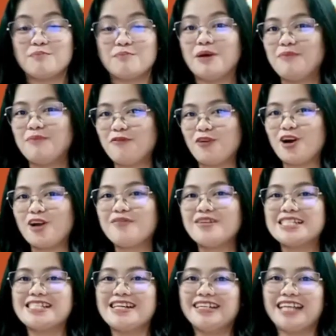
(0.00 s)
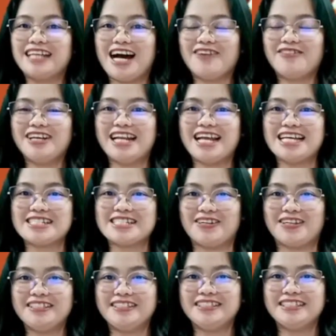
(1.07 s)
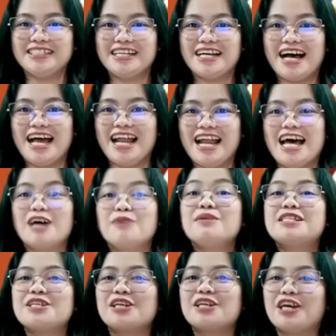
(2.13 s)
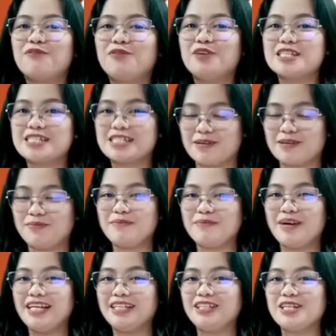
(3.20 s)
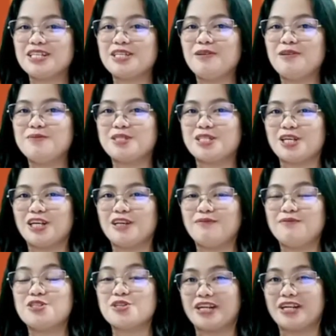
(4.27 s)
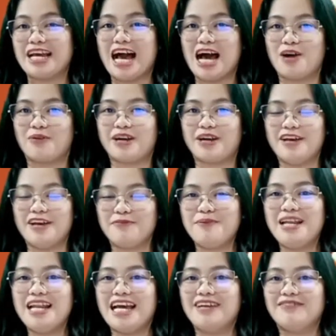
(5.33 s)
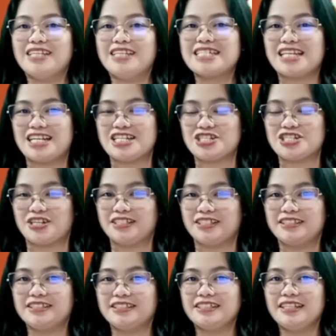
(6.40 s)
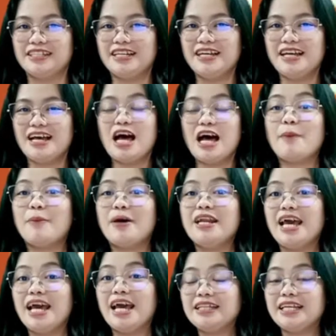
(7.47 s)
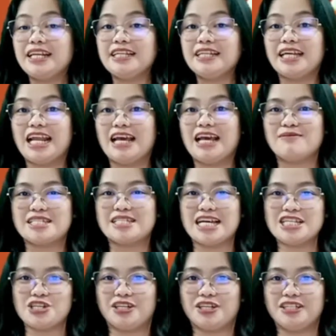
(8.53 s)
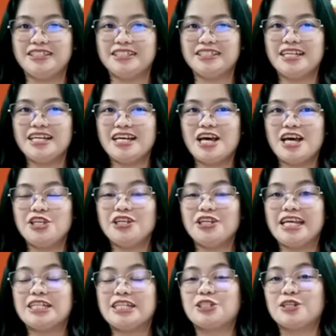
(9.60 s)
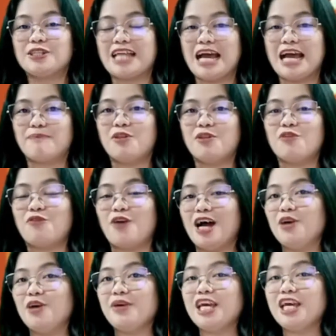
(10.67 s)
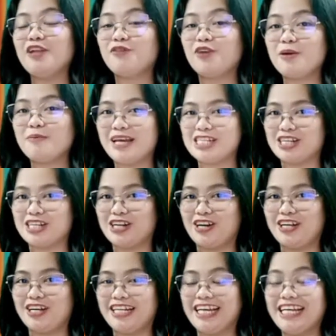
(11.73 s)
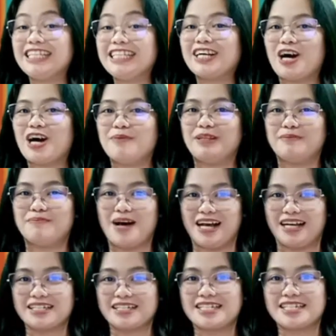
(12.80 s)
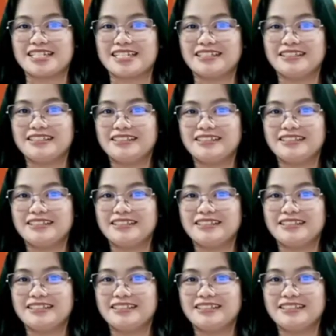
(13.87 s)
But before we start our lesson, allow me to give you some reminders observed during our FB Live discussion. Upon entering the live session, you need to type the following information in the comment box.